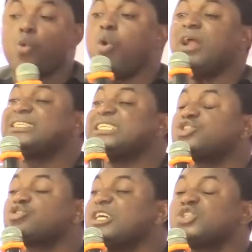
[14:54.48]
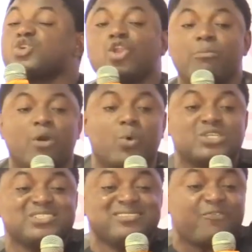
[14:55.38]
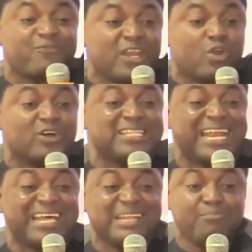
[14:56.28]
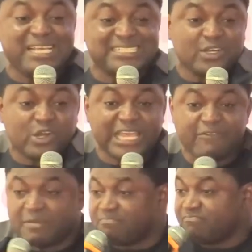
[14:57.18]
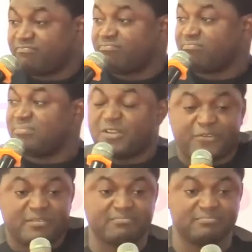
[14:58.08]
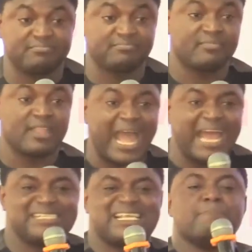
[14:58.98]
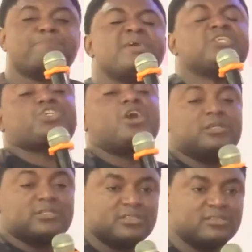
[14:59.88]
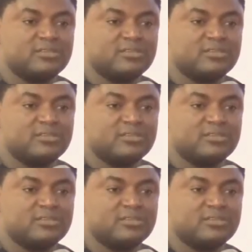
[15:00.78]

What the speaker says: What destroyed Solomon was nothing other than the blessing God gave him. Nothing. And his ambition